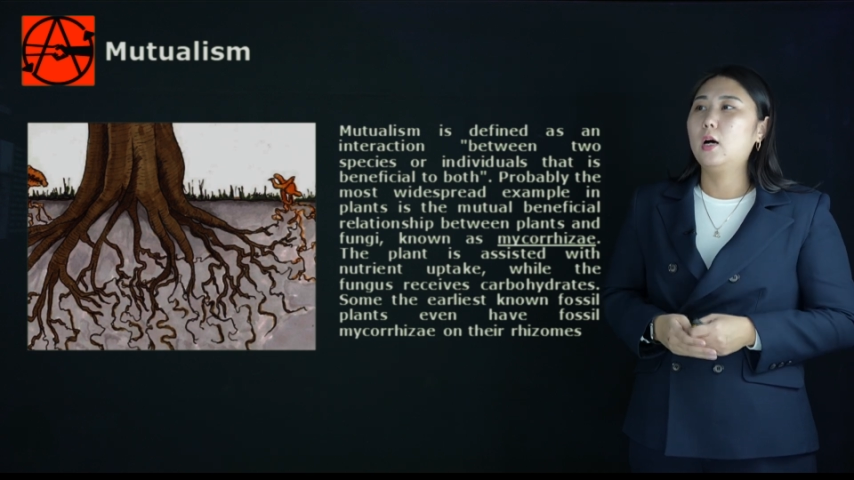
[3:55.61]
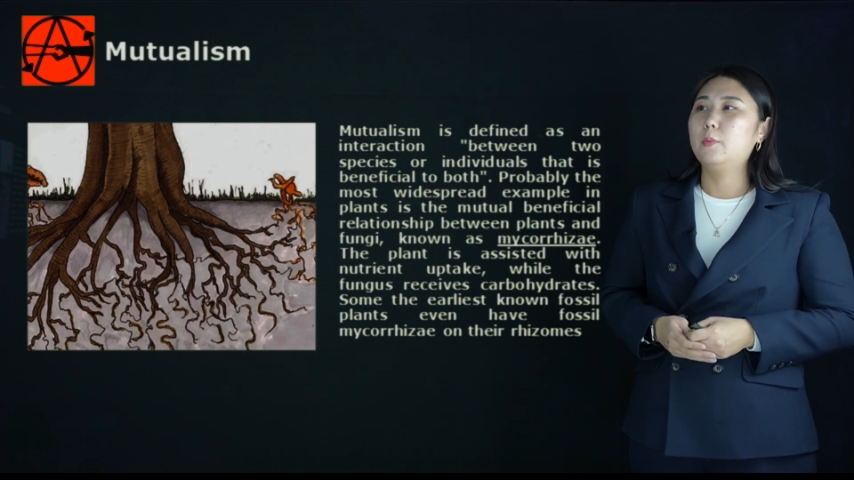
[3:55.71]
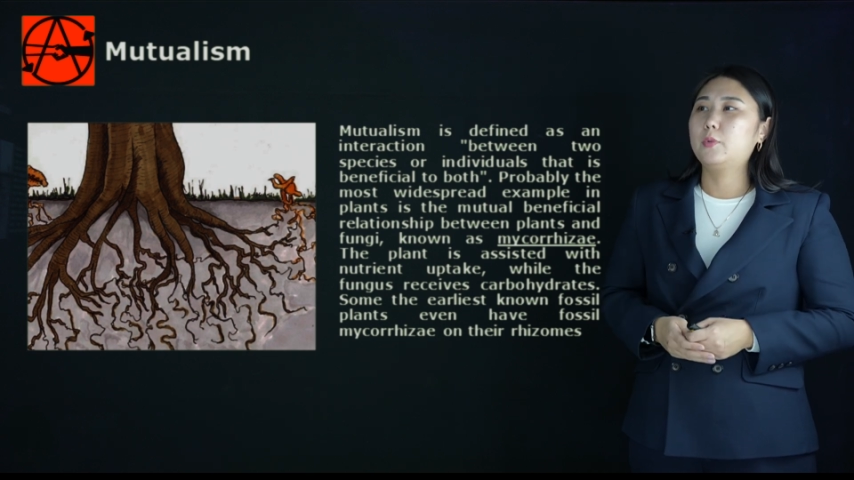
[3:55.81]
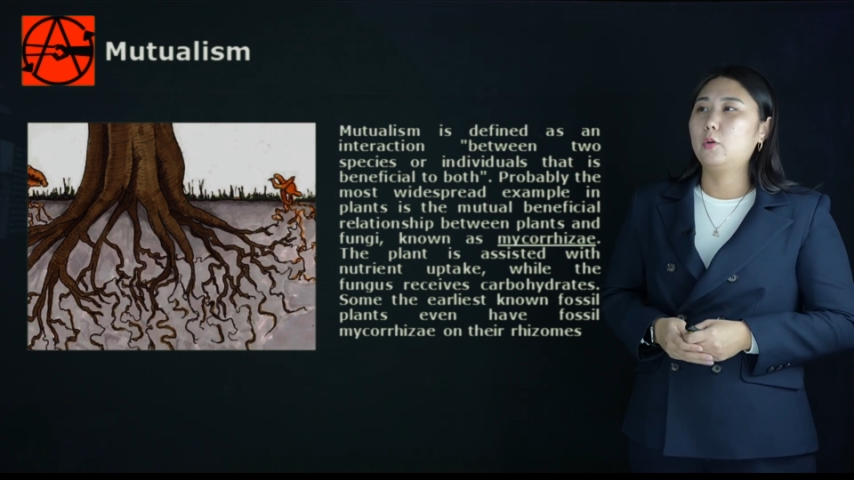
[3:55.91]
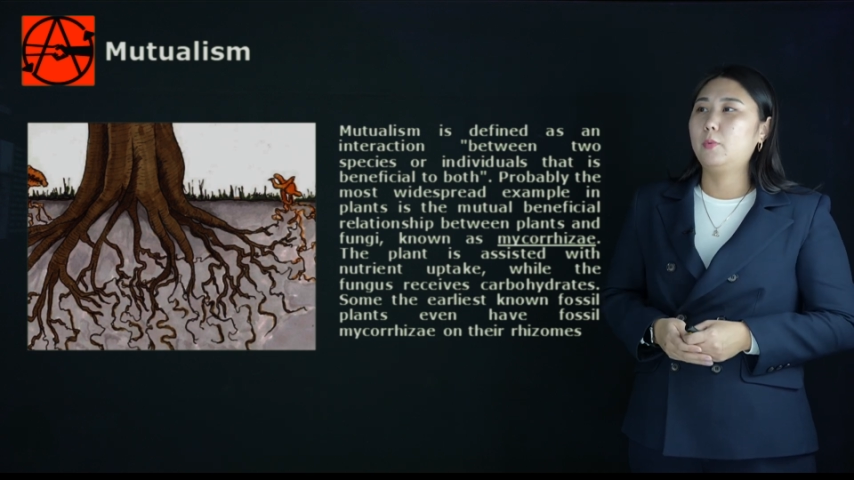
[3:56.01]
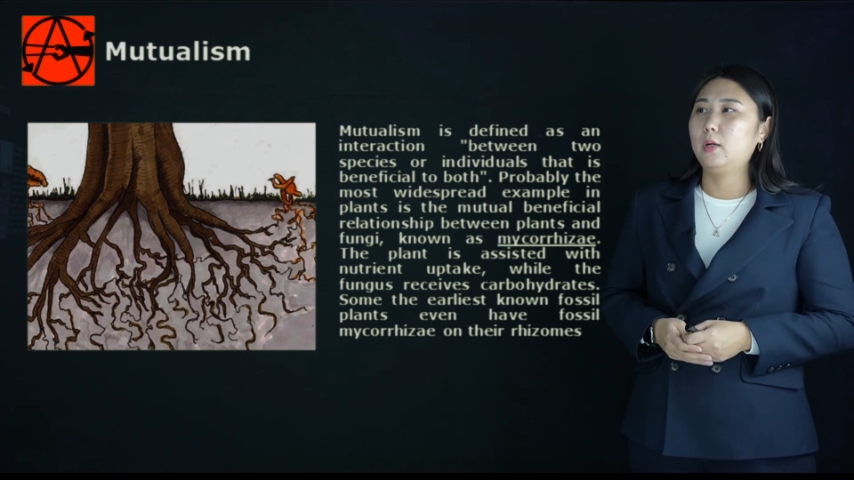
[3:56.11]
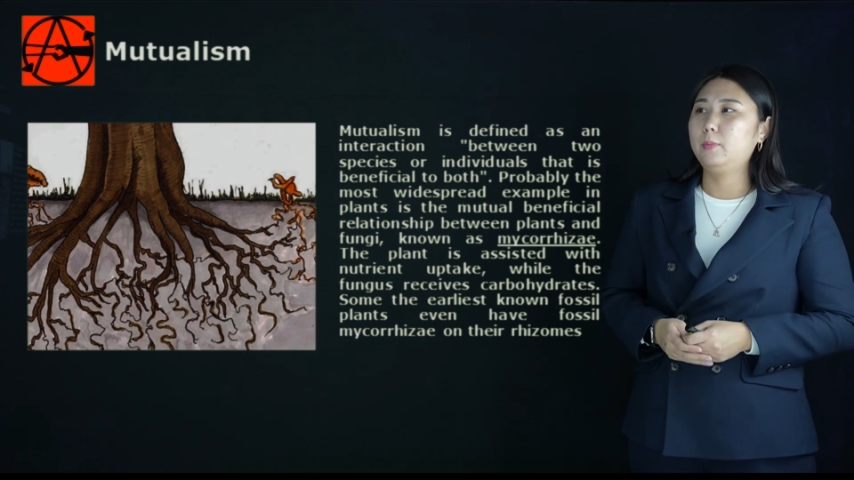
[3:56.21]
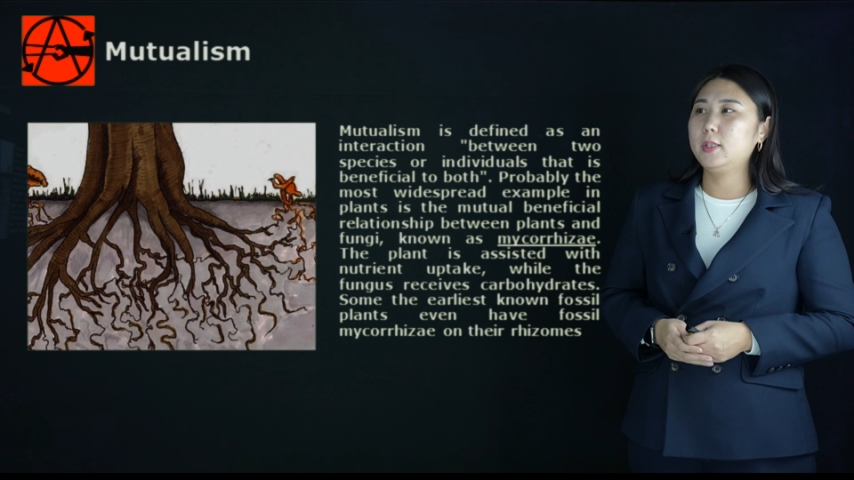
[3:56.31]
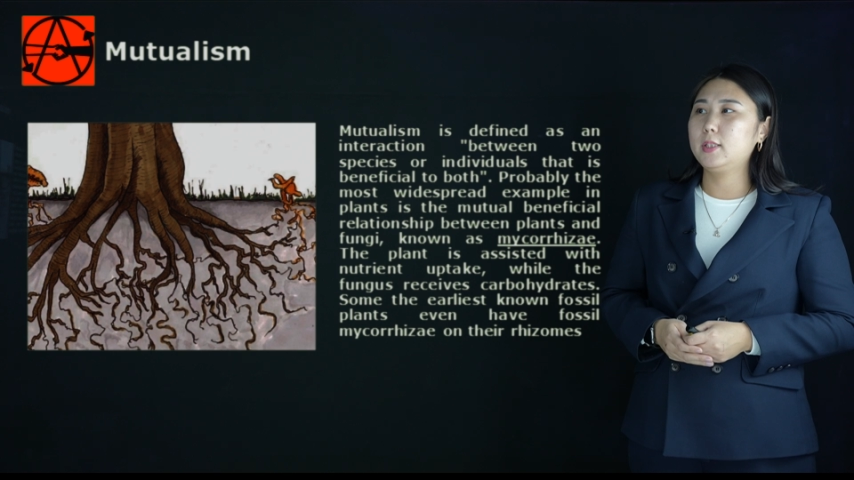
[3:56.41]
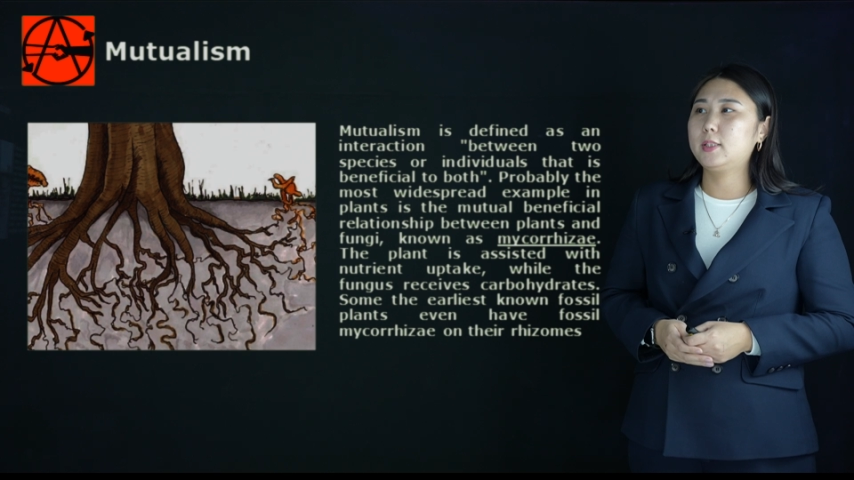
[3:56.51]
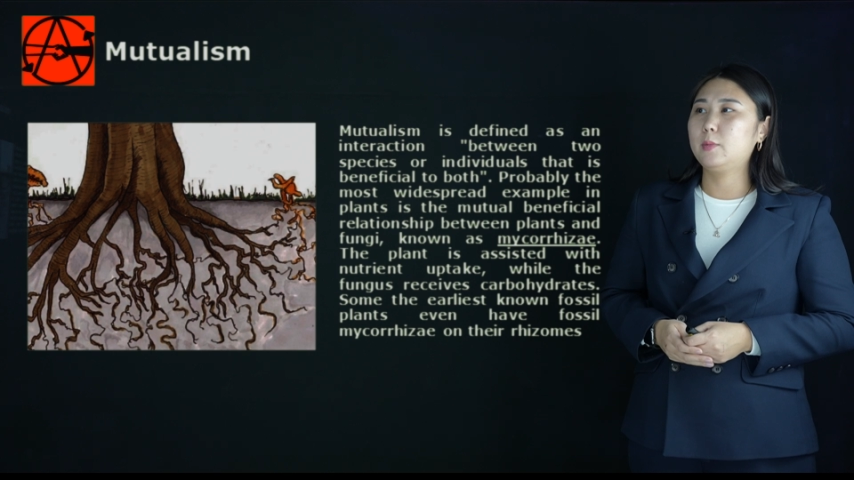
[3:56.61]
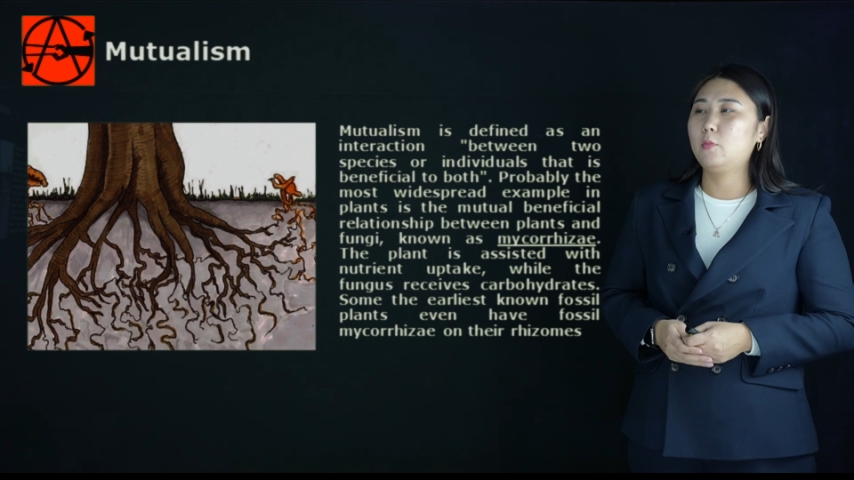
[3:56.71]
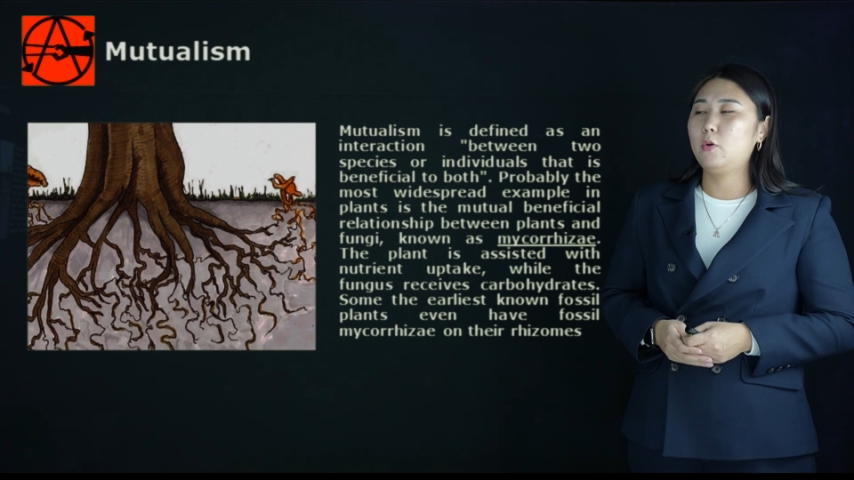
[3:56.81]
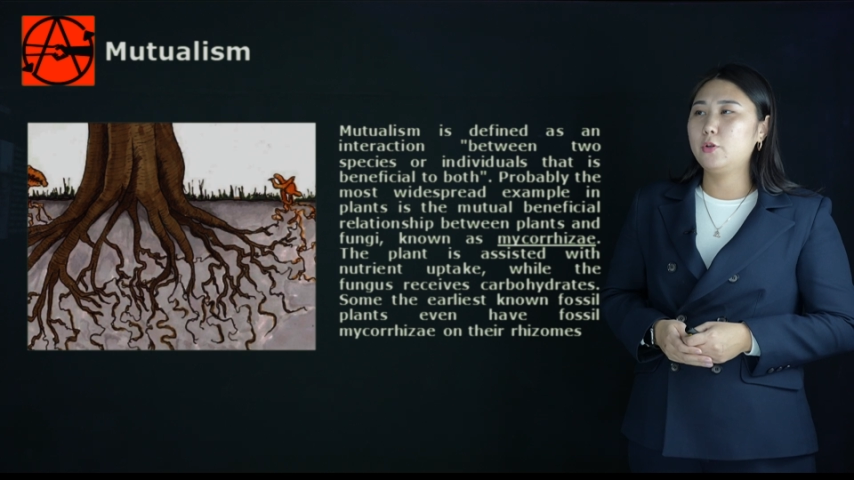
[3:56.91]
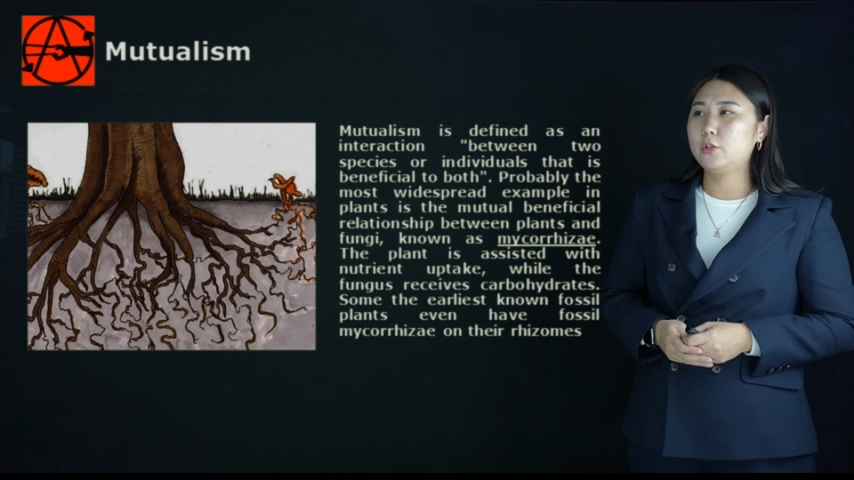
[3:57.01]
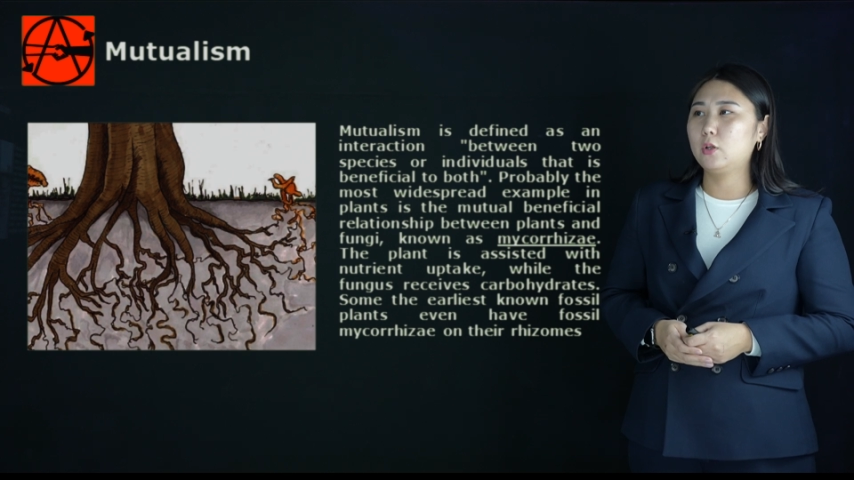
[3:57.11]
Probably the most